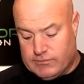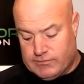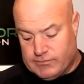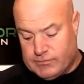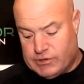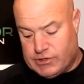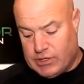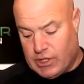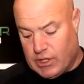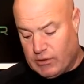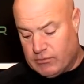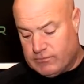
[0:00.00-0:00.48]

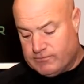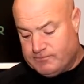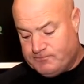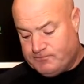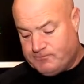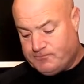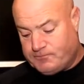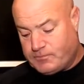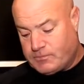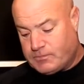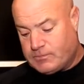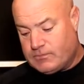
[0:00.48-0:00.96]
So,
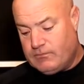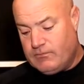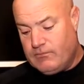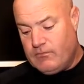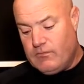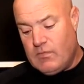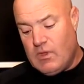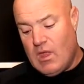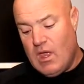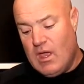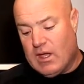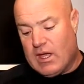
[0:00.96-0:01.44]

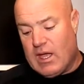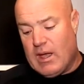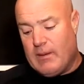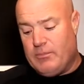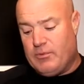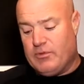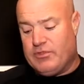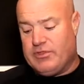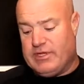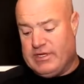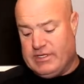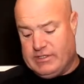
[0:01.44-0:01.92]
a
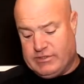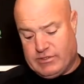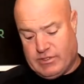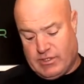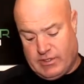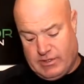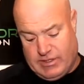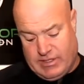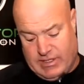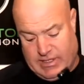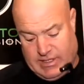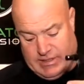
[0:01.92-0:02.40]
couple things
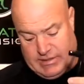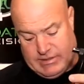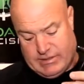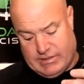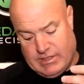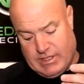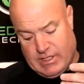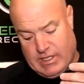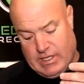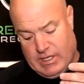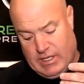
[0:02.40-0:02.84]
on these.